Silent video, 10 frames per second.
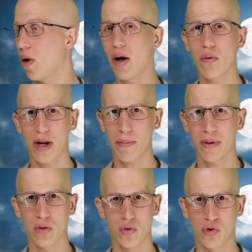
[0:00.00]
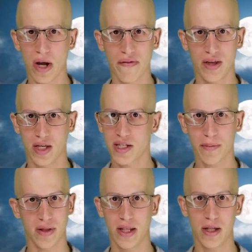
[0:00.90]
why would I be driving
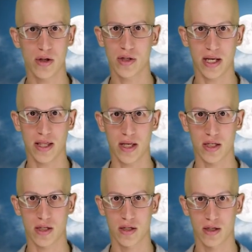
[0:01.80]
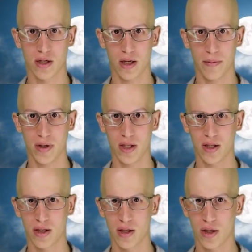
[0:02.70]
in something that looks like this? I
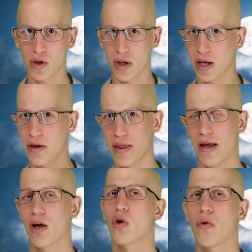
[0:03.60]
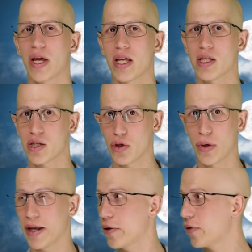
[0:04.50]
mean, you hear the crickets,
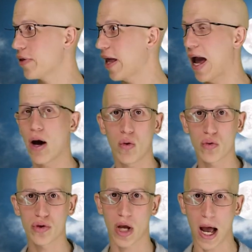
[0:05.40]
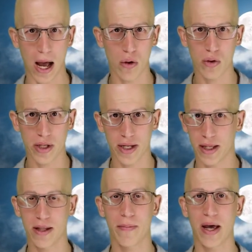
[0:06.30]
you hear the owls
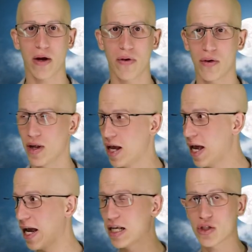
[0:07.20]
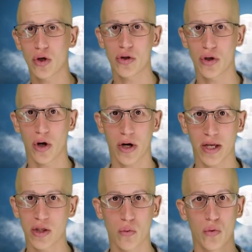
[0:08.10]
howling in the background, it's all
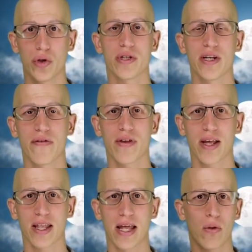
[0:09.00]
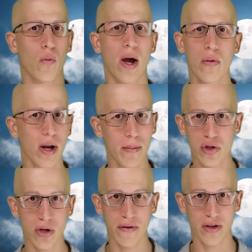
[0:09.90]
dark in the woods and everything like that. Why would I
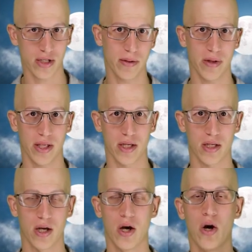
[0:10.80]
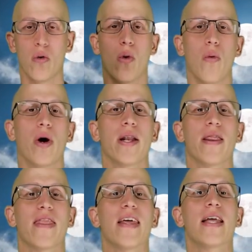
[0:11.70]
be driving in something like this? Well,
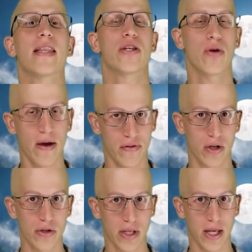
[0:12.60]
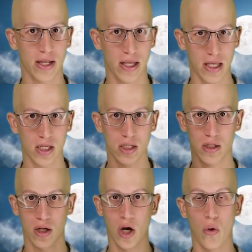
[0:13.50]
one thing that you have to understand
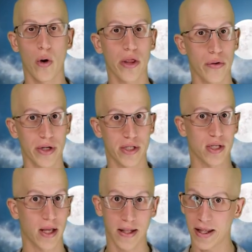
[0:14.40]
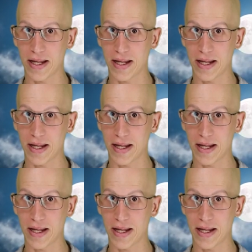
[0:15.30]
is whether it's